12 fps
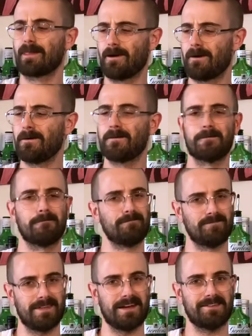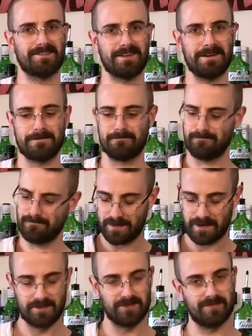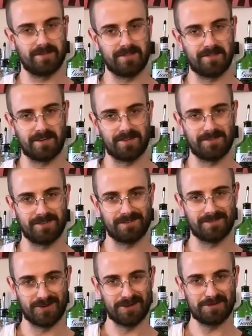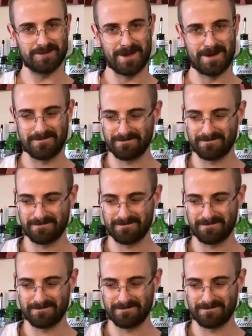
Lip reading: Oh, that's it. That's a fantastic drink now.